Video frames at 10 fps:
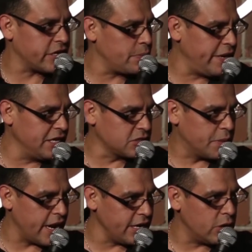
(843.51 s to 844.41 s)
Chick
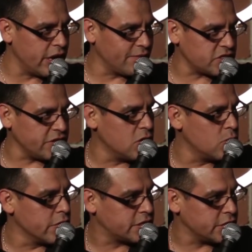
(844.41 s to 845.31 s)
means, but I know every
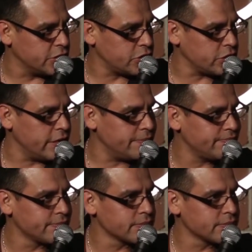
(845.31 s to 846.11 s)
single word to this shit.